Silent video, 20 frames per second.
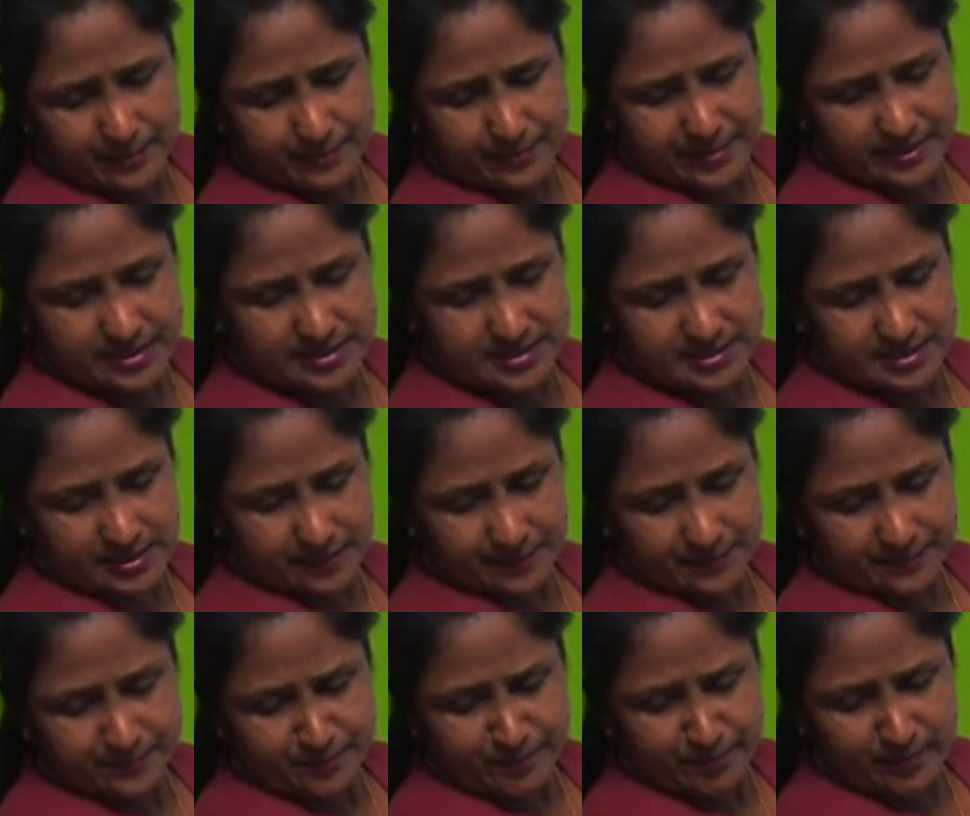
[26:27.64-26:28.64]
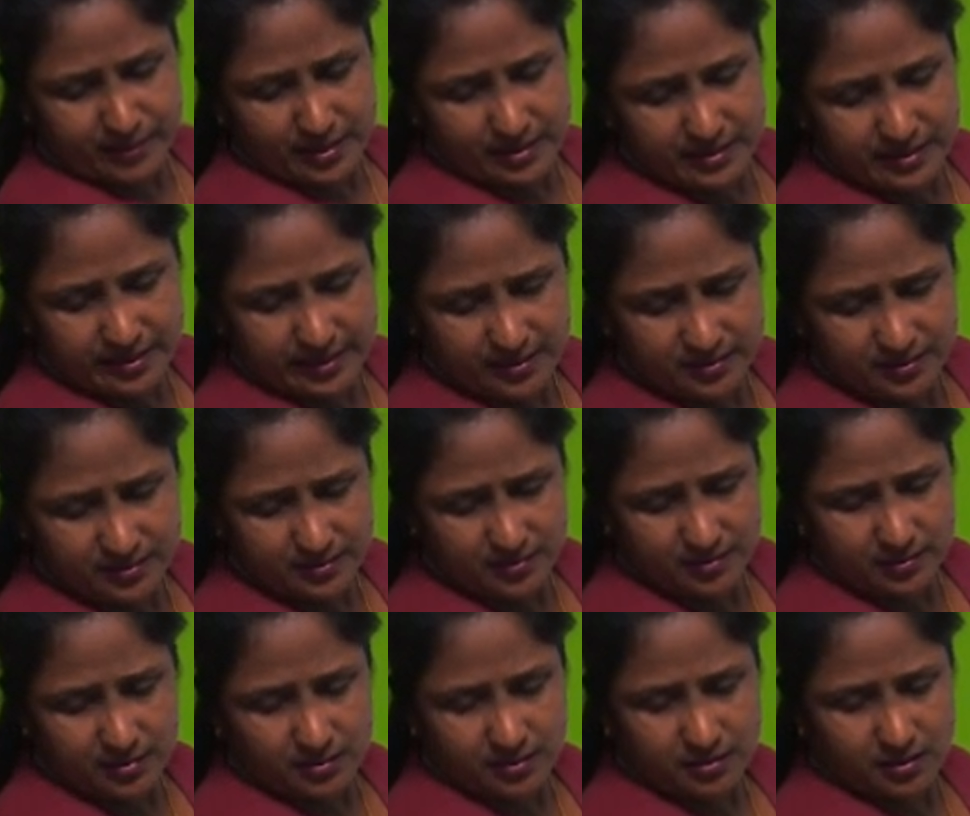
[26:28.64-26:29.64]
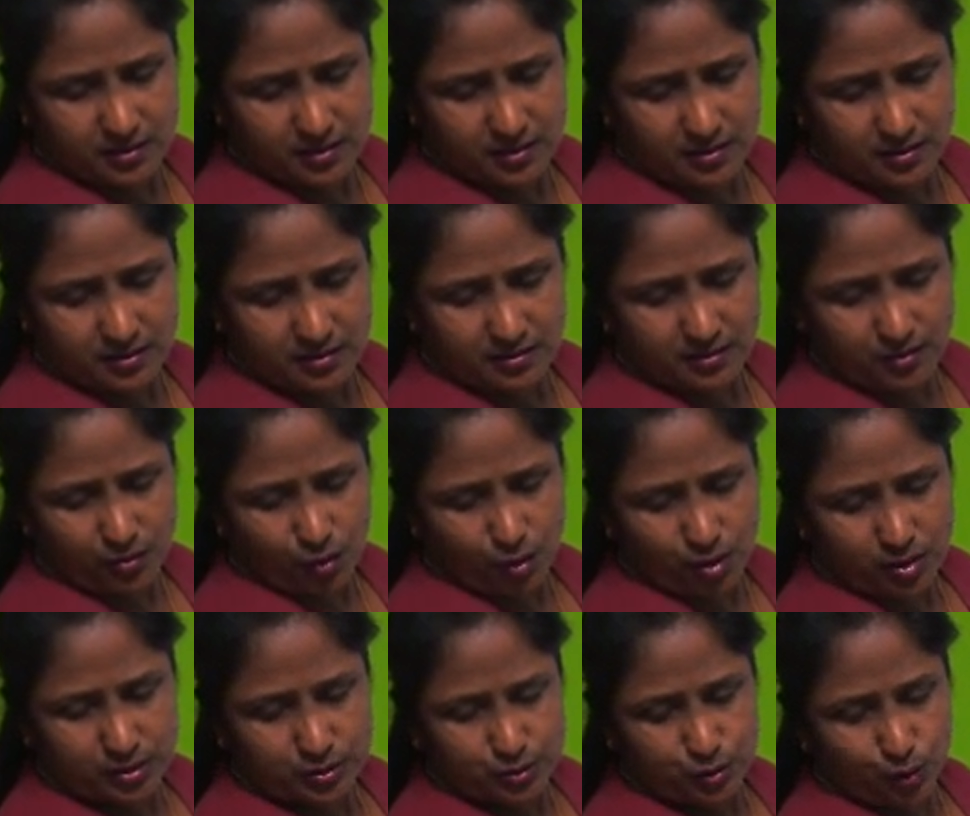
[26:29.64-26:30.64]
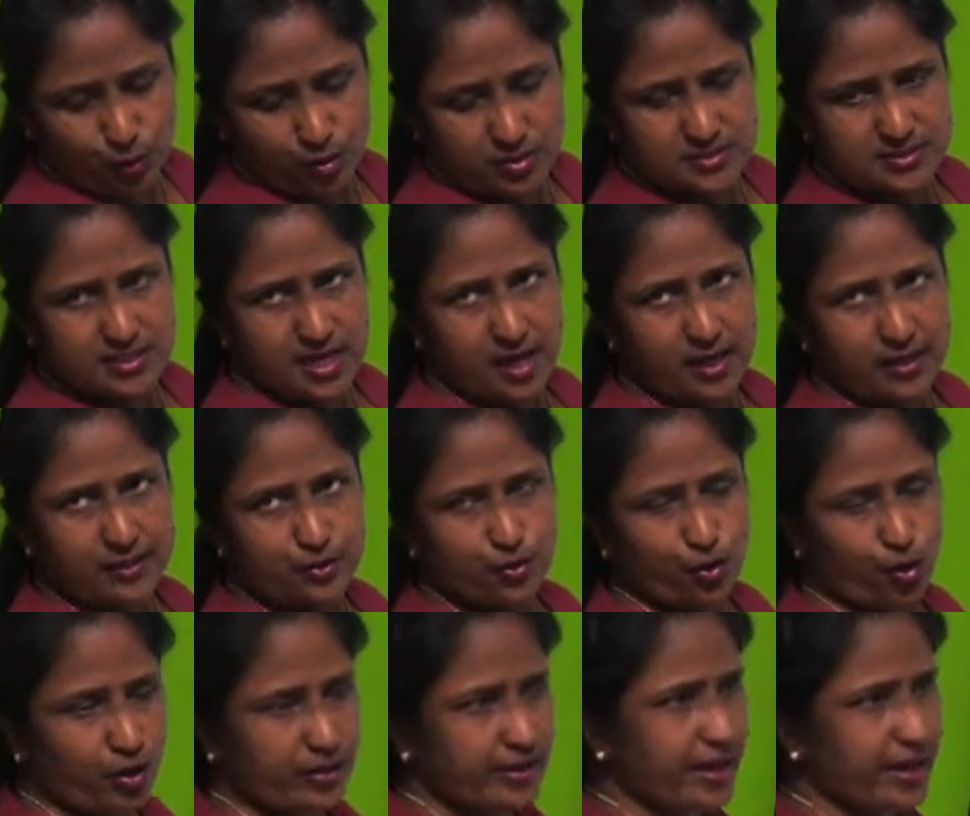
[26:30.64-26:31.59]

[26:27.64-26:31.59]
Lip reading: pencil. Then or those are your